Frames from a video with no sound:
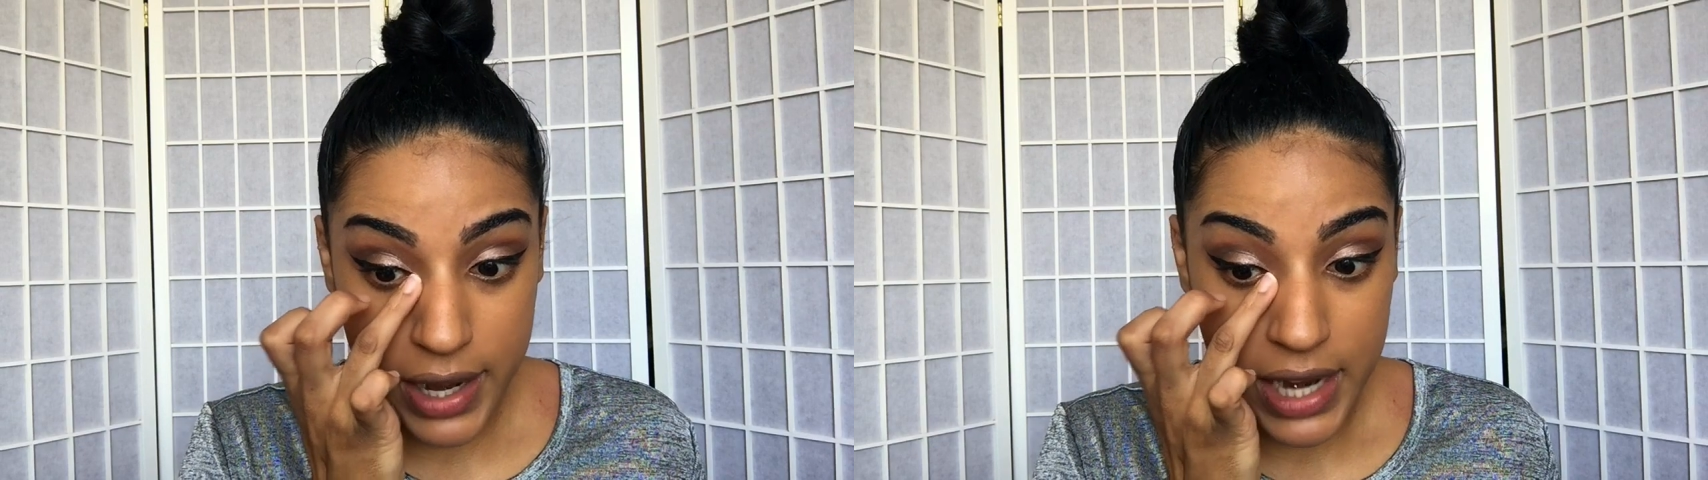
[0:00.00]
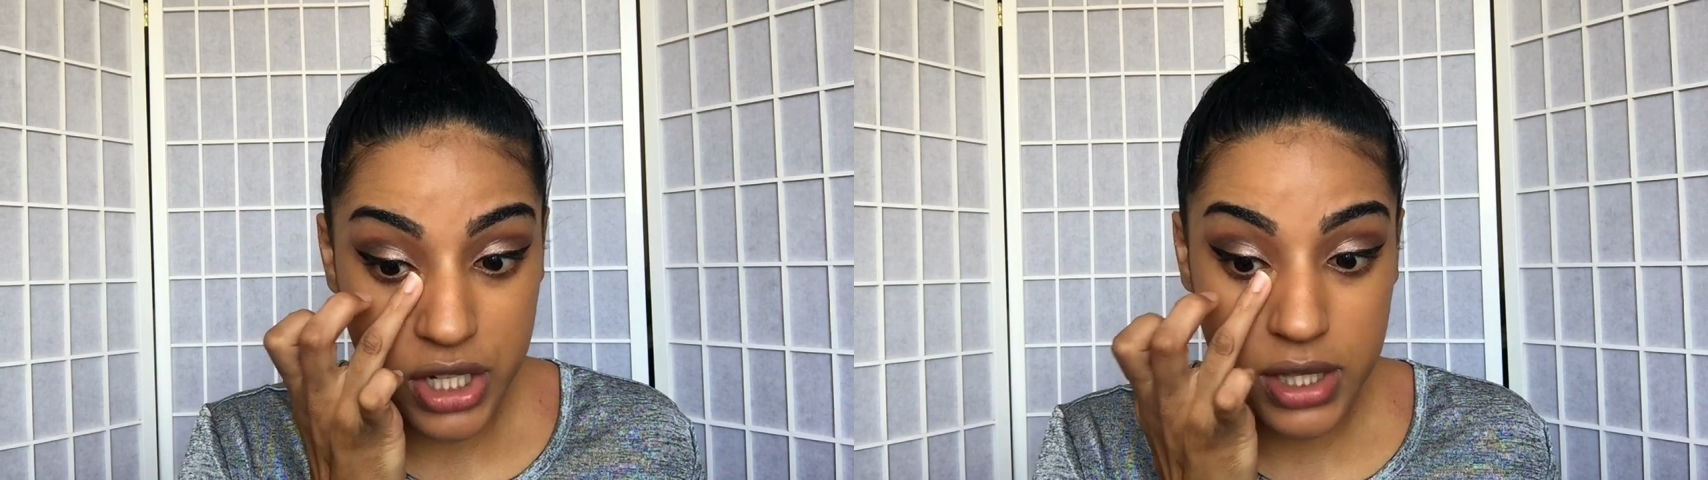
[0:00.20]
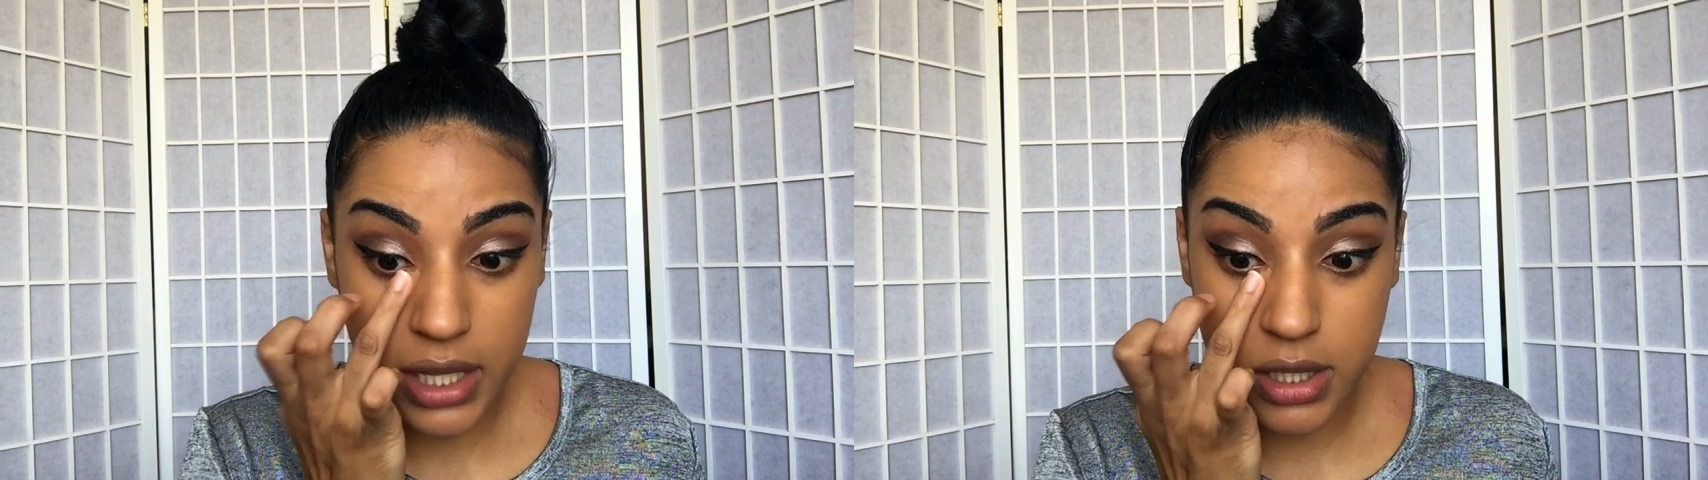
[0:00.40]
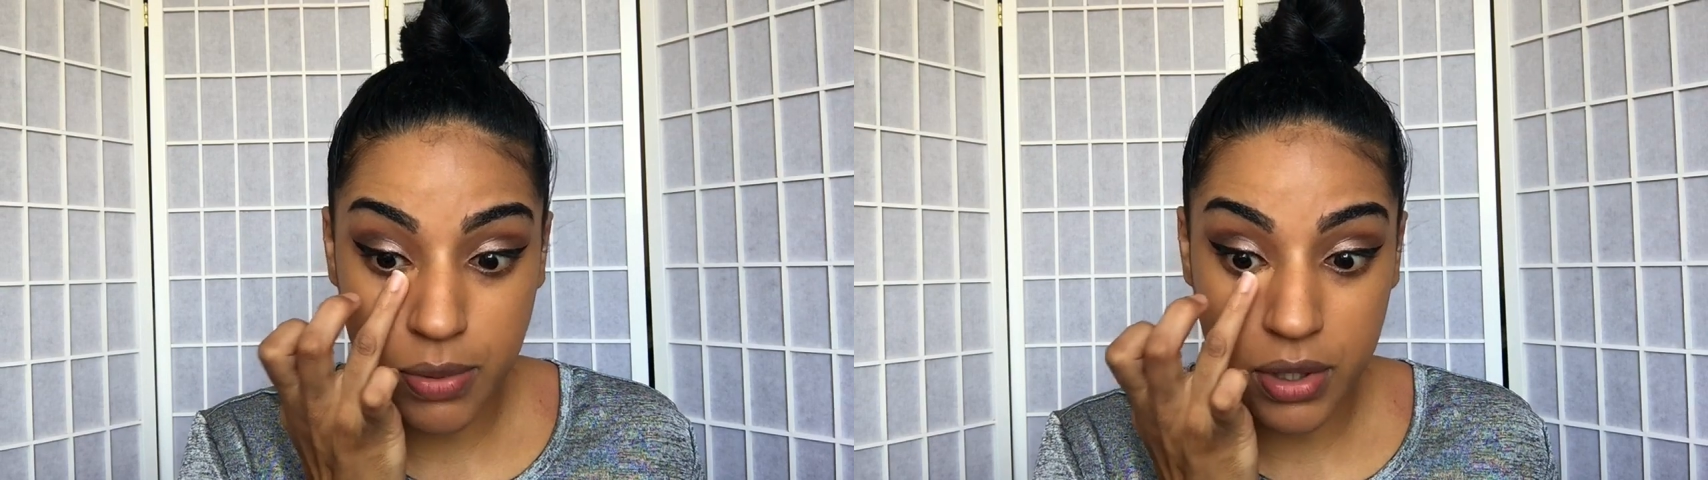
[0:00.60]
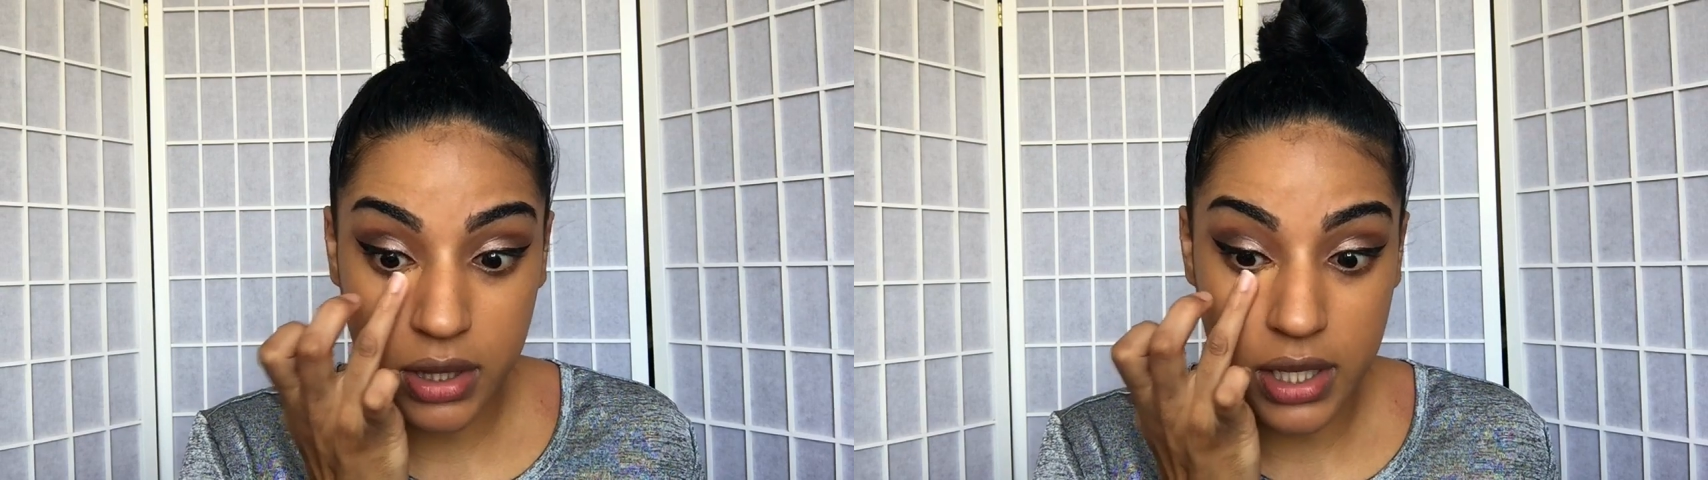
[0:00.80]
And I just like
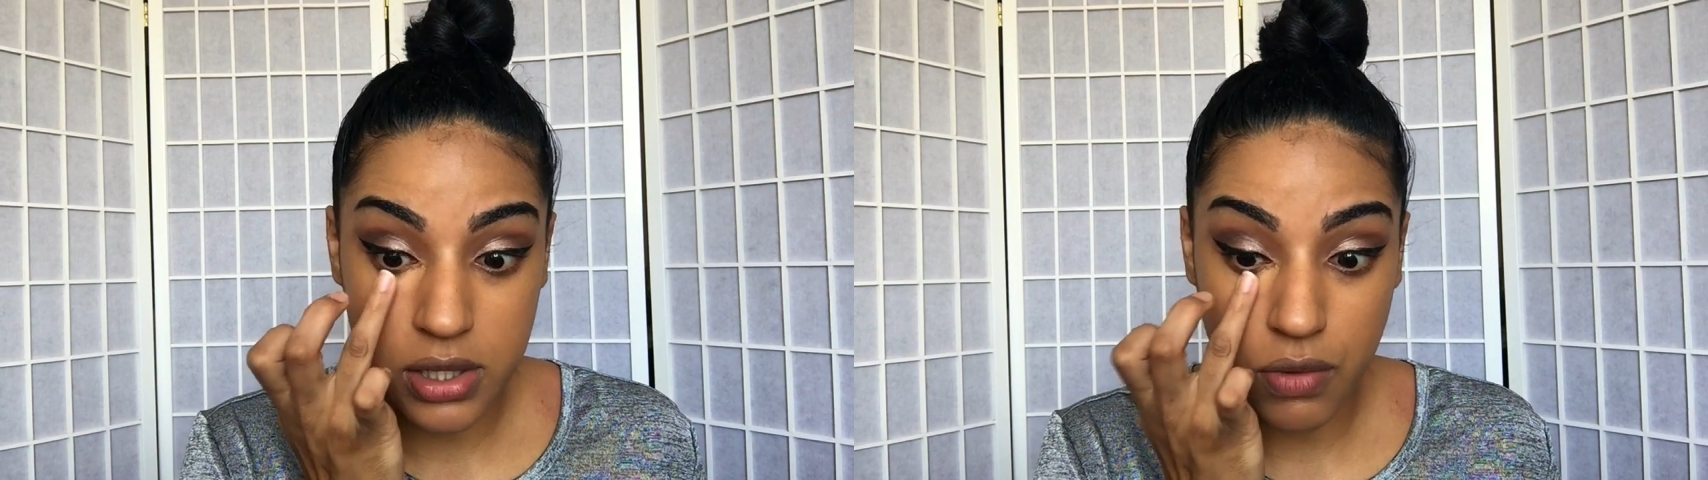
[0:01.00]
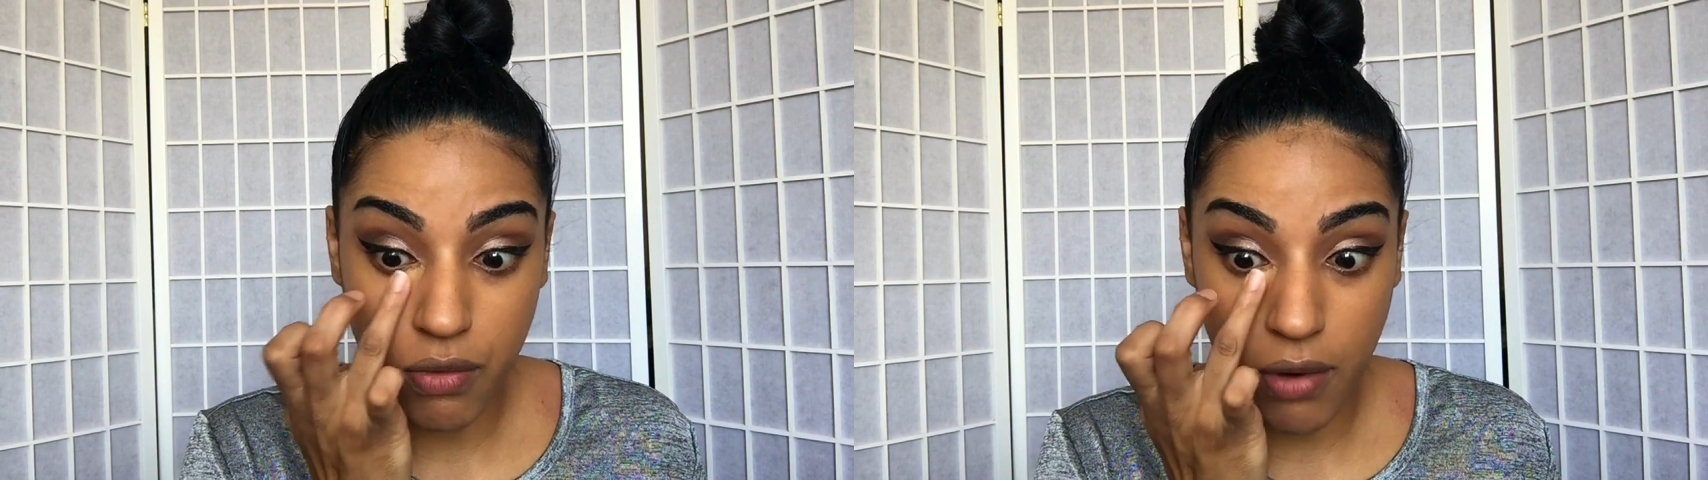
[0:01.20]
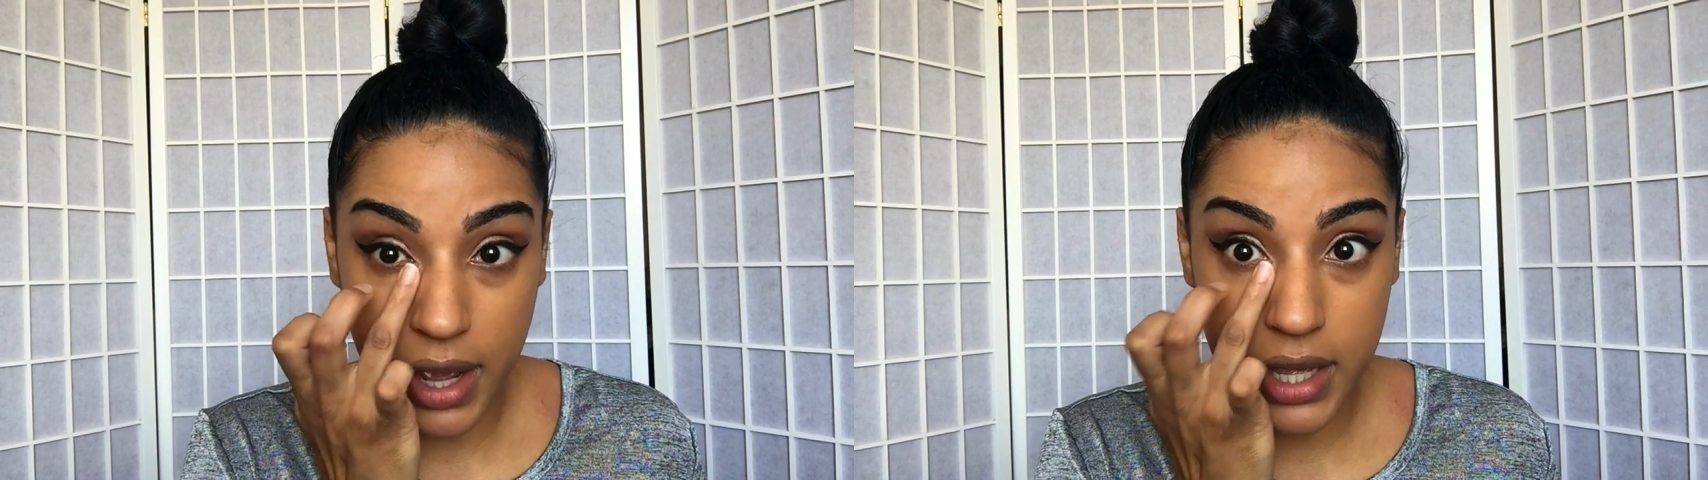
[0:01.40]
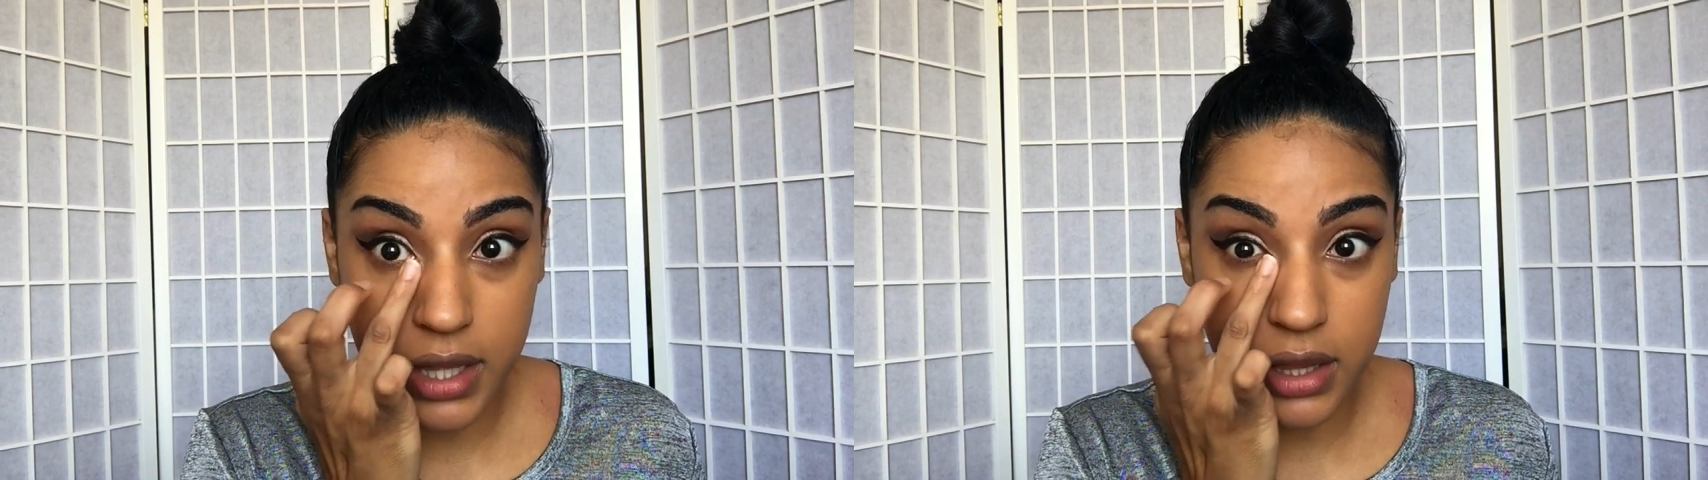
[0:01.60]
to put this right